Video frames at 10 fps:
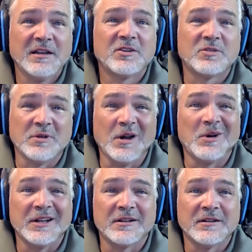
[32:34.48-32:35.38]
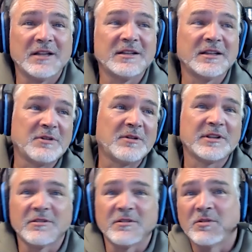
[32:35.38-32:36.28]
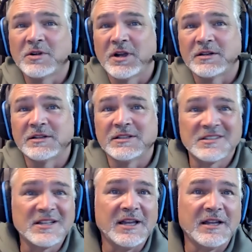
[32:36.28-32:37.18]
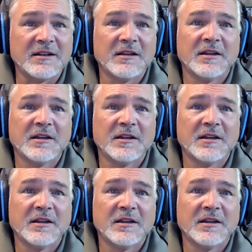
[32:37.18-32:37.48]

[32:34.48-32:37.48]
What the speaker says: grow it, and then grow it in your own garden instead?